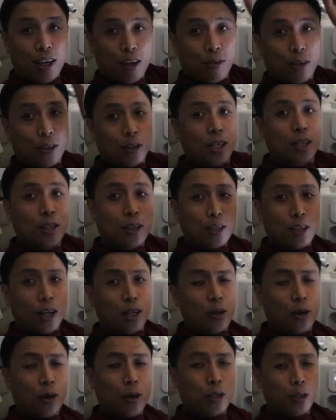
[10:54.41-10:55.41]
If the trade does
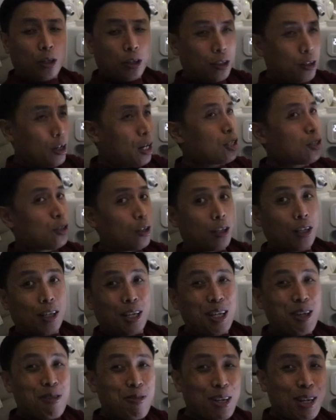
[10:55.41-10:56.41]
not go in your direction,
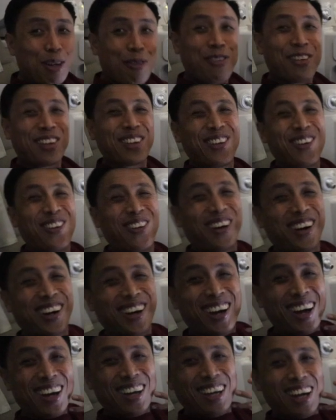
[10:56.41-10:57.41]
even if you are
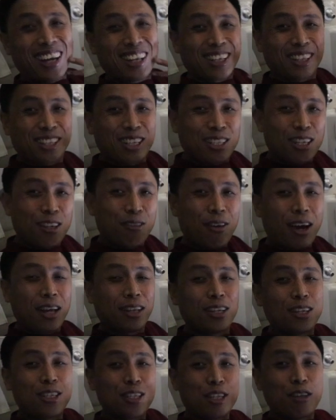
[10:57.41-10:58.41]
at a
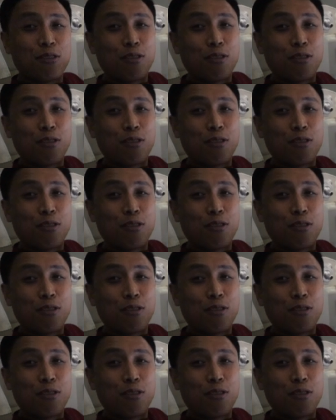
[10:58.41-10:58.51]
disadvantage,